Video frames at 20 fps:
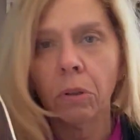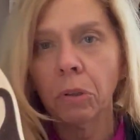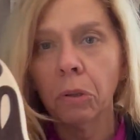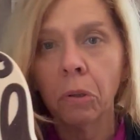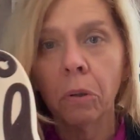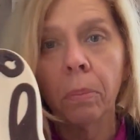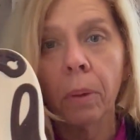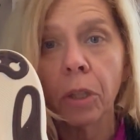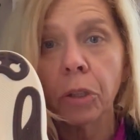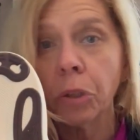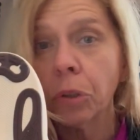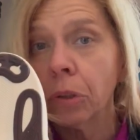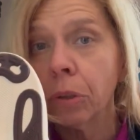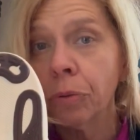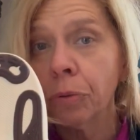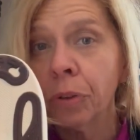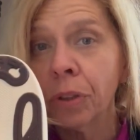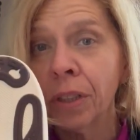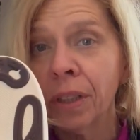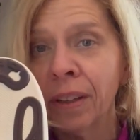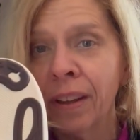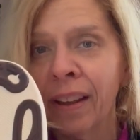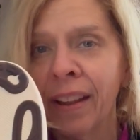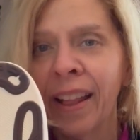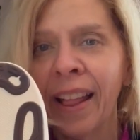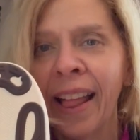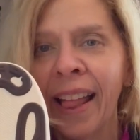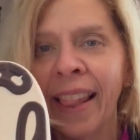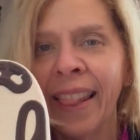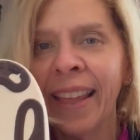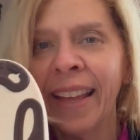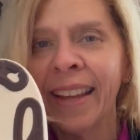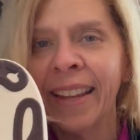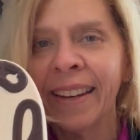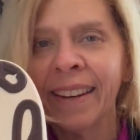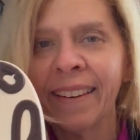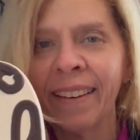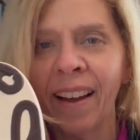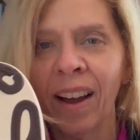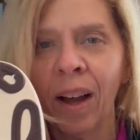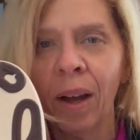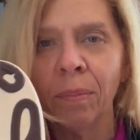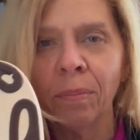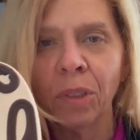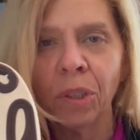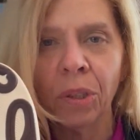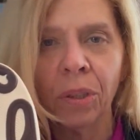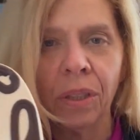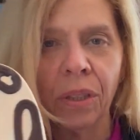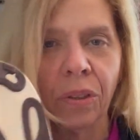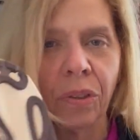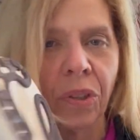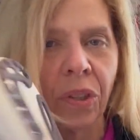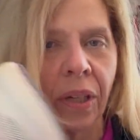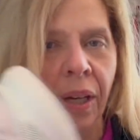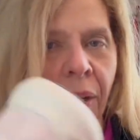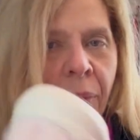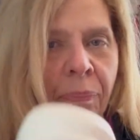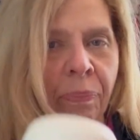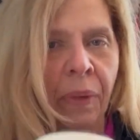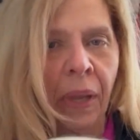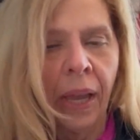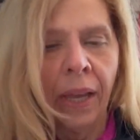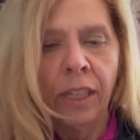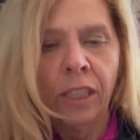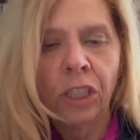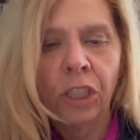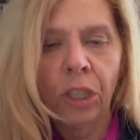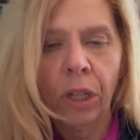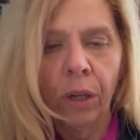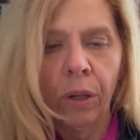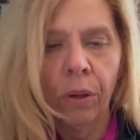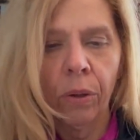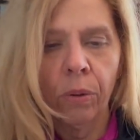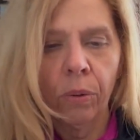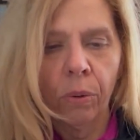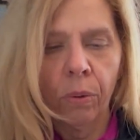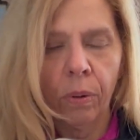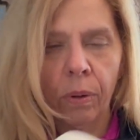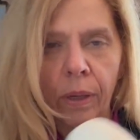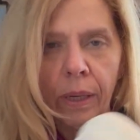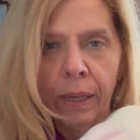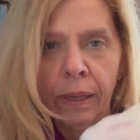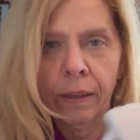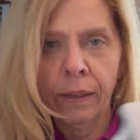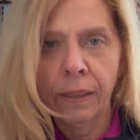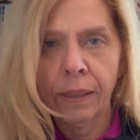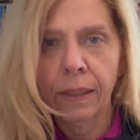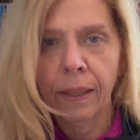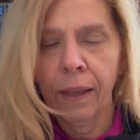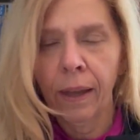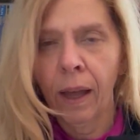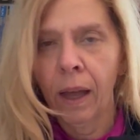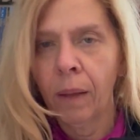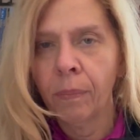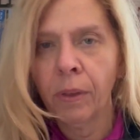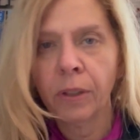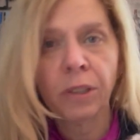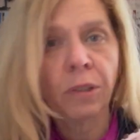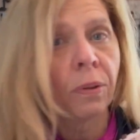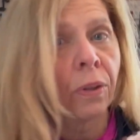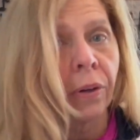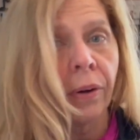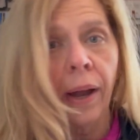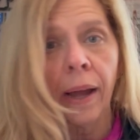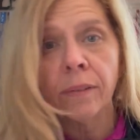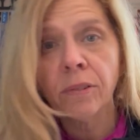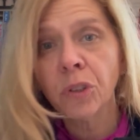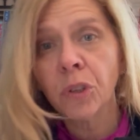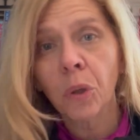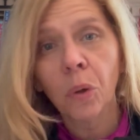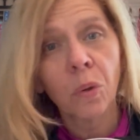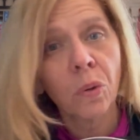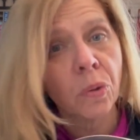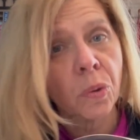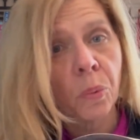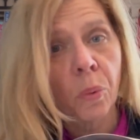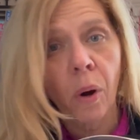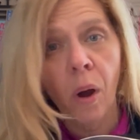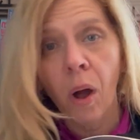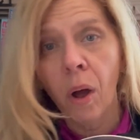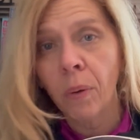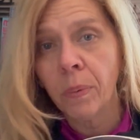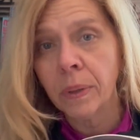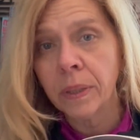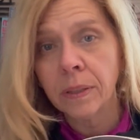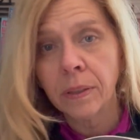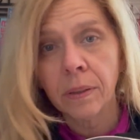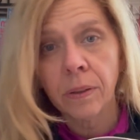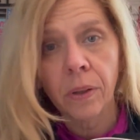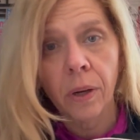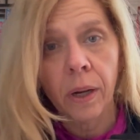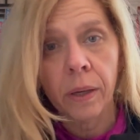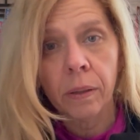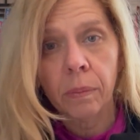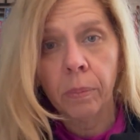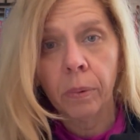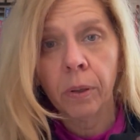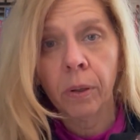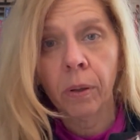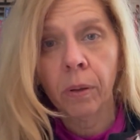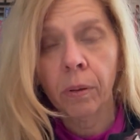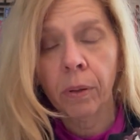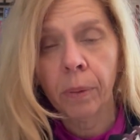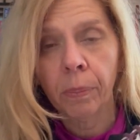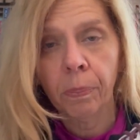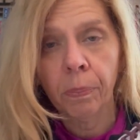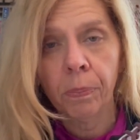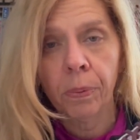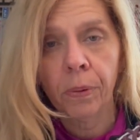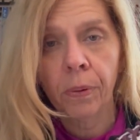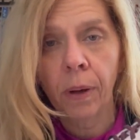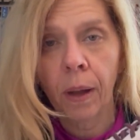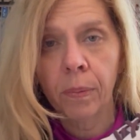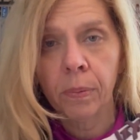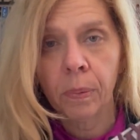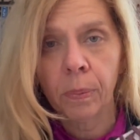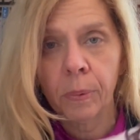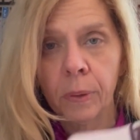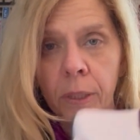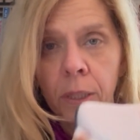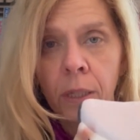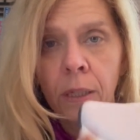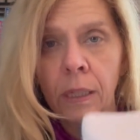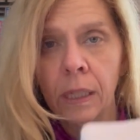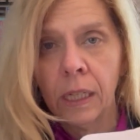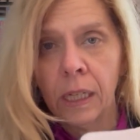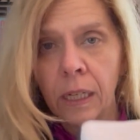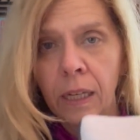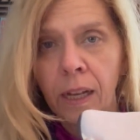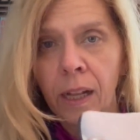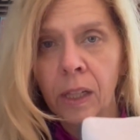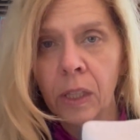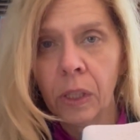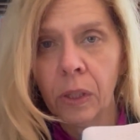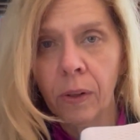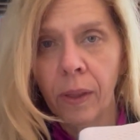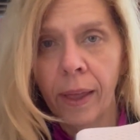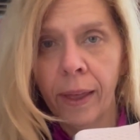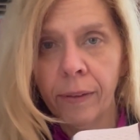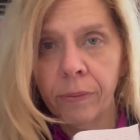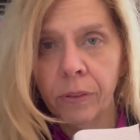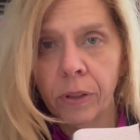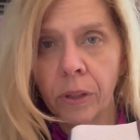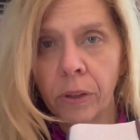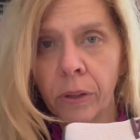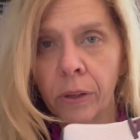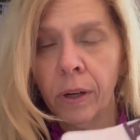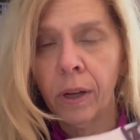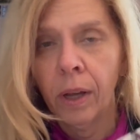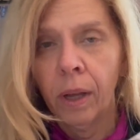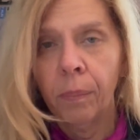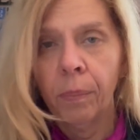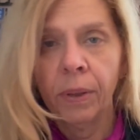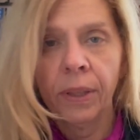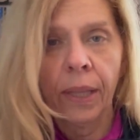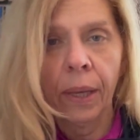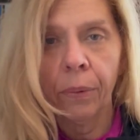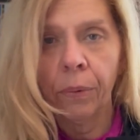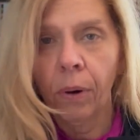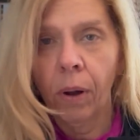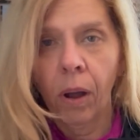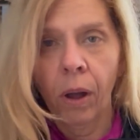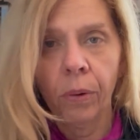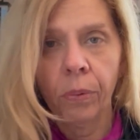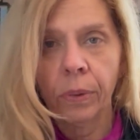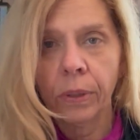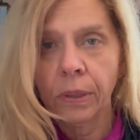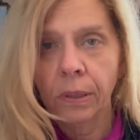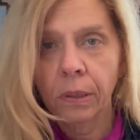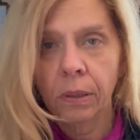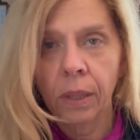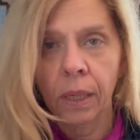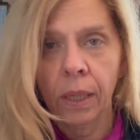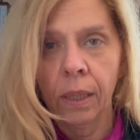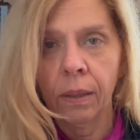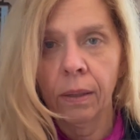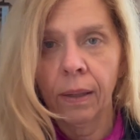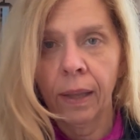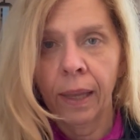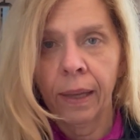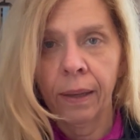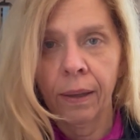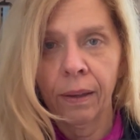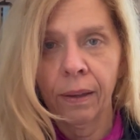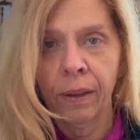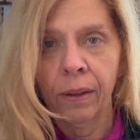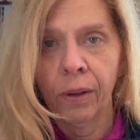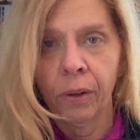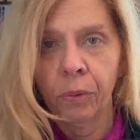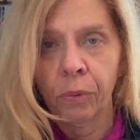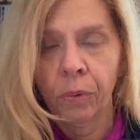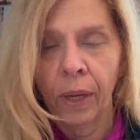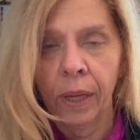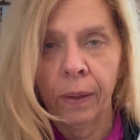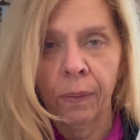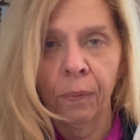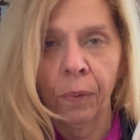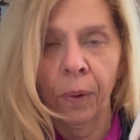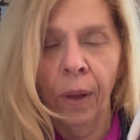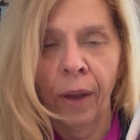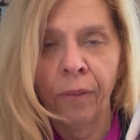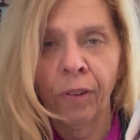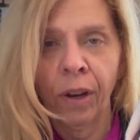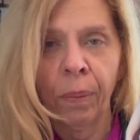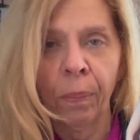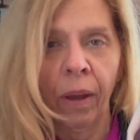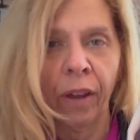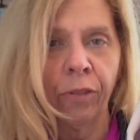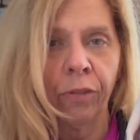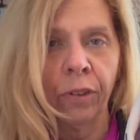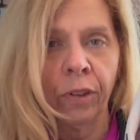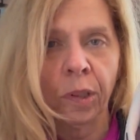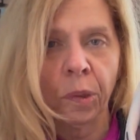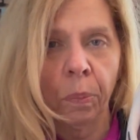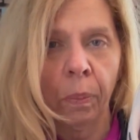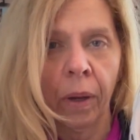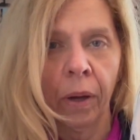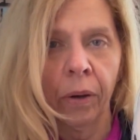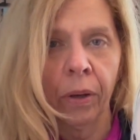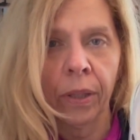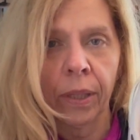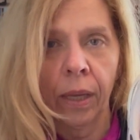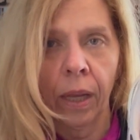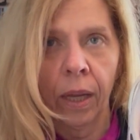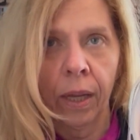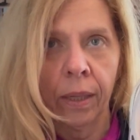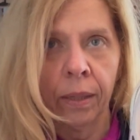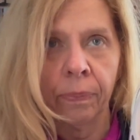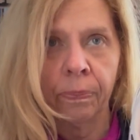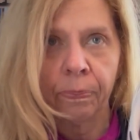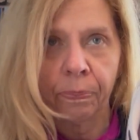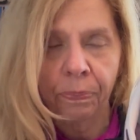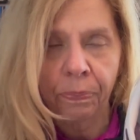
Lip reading: too much different than 2 years ago. So their outsoles were always incredible. They're probably a little heavier, but they were always great. I ran my first marathon,